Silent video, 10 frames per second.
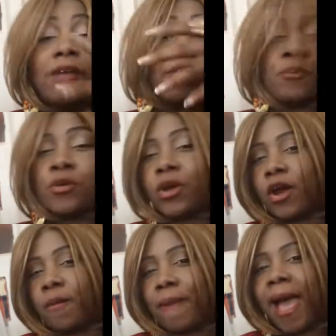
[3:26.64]
to pull your
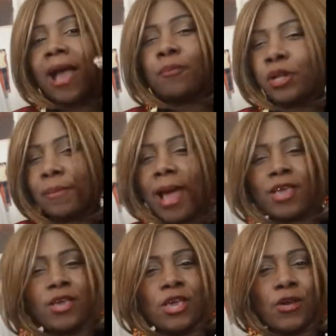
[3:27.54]
hair back, pull it
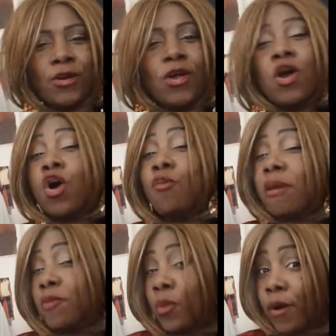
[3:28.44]
behind your ear, or
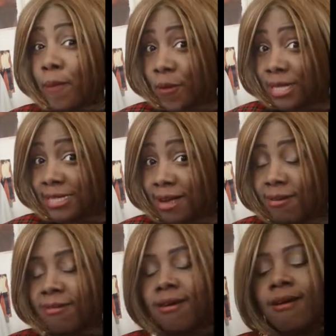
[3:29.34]
maybe wear a
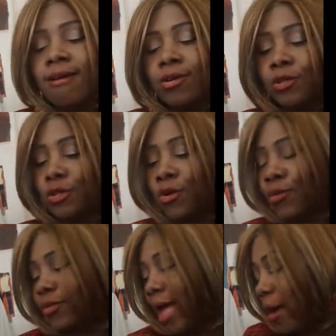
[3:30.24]
ponytail.
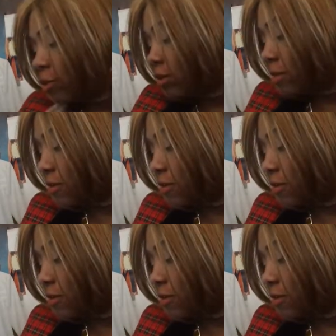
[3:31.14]
So that wouldn't be